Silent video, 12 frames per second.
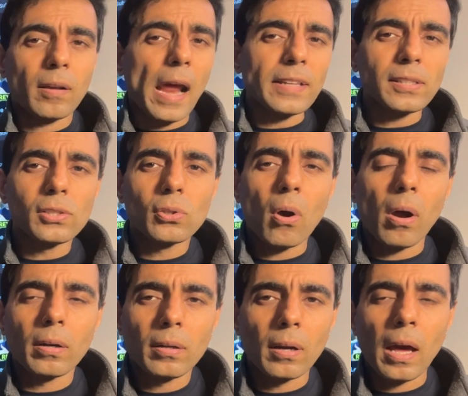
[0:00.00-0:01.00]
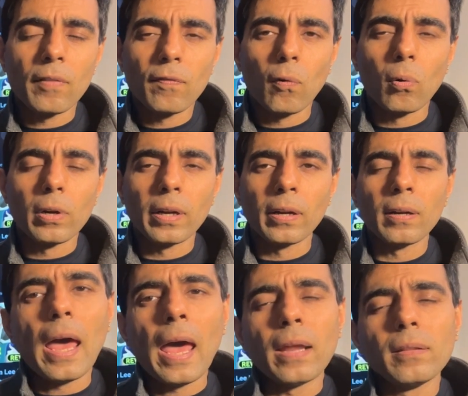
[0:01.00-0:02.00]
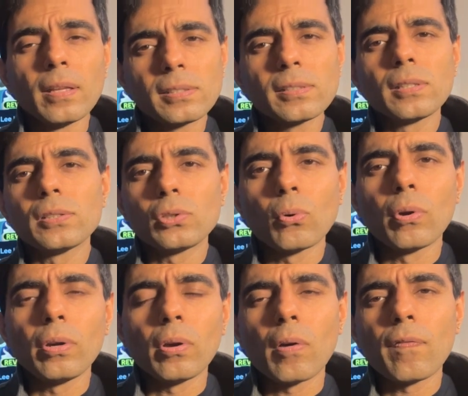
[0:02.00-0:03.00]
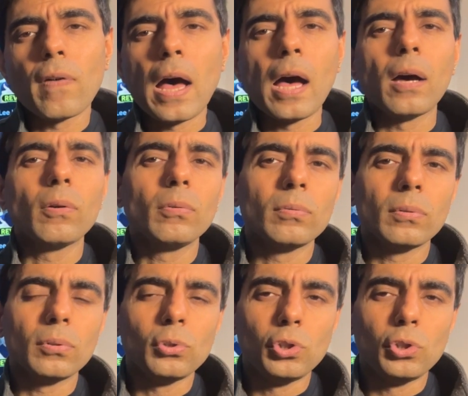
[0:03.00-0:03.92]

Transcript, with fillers: crisis got unfolded. And this is a story of how